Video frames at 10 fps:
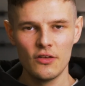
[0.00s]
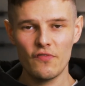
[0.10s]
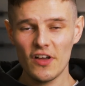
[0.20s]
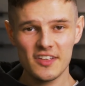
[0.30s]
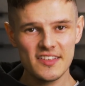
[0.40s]

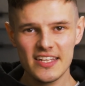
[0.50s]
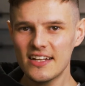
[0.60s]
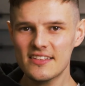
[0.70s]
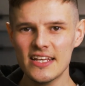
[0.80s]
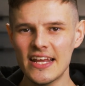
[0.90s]

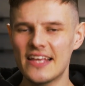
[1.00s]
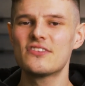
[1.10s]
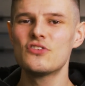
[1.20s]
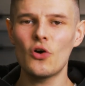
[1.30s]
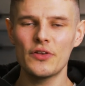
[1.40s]
Versatility is
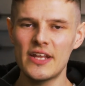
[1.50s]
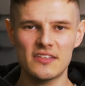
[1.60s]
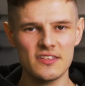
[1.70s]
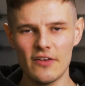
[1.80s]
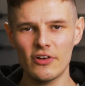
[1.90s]
not
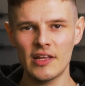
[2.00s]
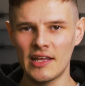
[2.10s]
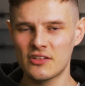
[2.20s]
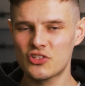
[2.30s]
necessarily its